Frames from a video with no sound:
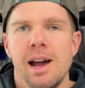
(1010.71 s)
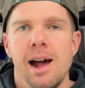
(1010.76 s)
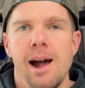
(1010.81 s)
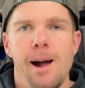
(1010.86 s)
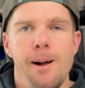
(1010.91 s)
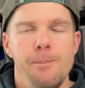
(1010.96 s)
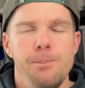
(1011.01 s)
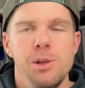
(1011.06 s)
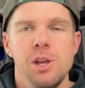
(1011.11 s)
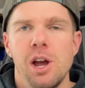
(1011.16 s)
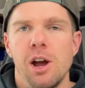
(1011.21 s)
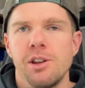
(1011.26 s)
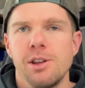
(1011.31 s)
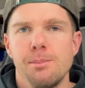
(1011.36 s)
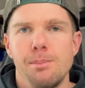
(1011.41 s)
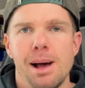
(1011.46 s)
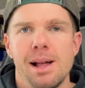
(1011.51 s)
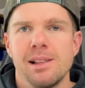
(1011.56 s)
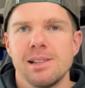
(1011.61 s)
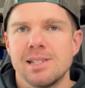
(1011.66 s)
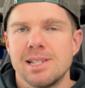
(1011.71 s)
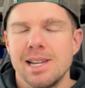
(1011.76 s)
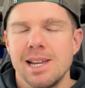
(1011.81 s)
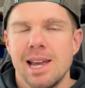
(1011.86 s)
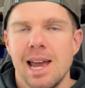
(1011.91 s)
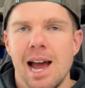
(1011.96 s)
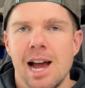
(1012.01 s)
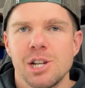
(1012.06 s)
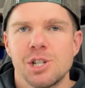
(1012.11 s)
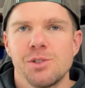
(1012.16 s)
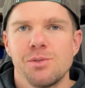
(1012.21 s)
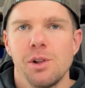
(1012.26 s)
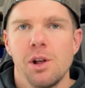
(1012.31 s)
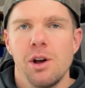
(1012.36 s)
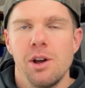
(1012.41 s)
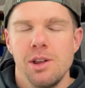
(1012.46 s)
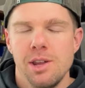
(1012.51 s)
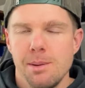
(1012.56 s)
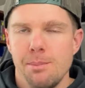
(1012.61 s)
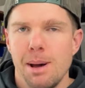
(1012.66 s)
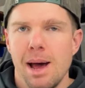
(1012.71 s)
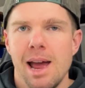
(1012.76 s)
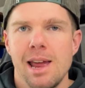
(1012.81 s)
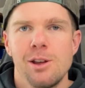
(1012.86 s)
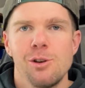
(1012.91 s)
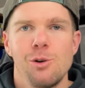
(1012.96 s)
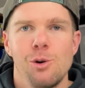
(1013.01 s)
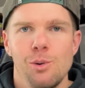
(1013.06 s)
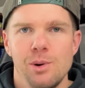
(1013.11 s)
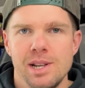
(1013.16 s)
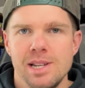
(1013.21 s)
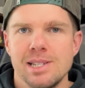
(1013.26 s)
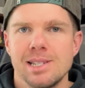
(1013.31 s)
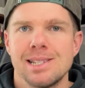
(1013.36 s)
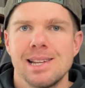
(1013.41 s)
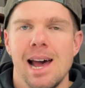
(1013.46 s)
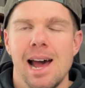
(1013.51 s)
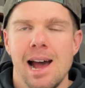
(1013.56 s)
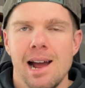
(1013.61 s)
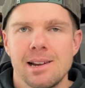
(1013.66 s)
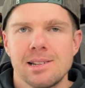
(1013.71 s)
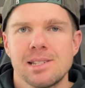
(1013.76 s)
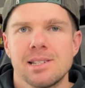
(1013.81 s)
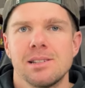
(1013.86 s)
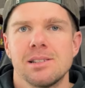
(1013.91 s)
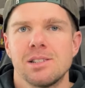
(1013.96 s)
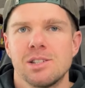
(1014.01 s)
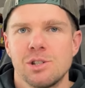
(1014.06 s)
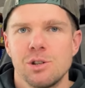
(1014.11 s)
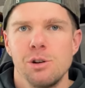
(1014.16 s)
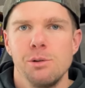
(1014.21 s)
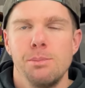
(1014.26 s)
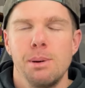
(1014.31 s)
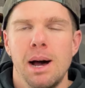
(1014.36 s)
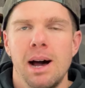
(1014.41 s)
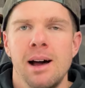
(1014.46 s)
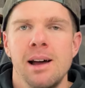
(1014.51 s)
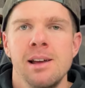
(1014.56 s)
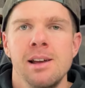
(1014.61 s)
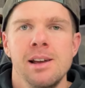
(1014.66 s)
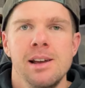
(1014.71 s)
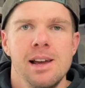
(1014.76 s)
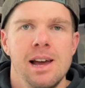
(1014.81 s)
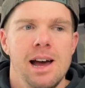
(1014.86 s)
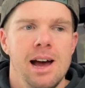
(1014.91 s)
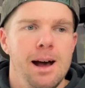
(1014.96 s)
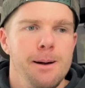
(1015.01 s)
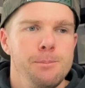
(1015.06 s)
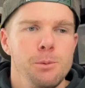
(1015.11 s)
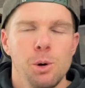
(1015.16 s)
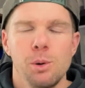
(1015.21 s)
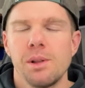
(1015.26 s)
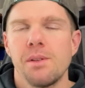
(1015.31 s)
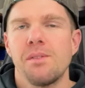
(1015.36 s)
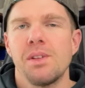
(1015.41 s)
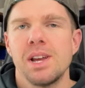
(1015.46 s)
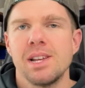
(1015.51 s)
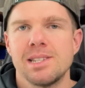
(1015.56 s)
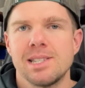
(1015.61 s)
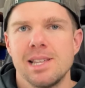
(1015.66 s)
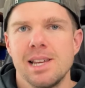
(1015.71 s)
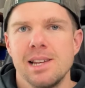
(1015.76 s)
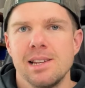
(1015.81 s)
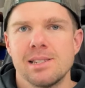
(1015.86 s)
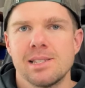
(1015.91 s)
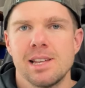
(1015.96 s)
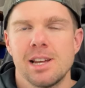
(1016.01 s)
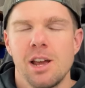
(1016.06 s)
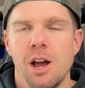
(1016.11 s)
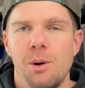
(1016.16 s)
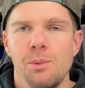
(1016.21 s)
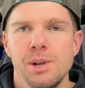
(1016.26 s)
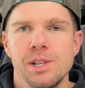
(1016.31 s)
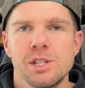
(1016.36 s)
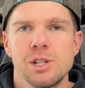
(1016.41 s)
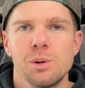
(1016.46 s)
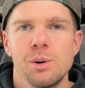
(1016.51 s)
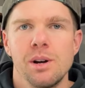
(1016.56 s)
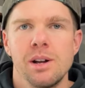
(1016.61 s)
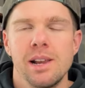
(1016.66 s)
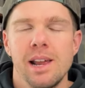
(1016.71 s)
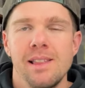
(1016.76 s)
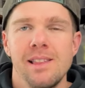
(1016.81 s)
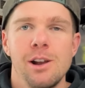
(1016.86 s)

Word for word: Um, you know, you're balancing cash flow, you're paying Courtney's tax, super, um, all of these things that go into it.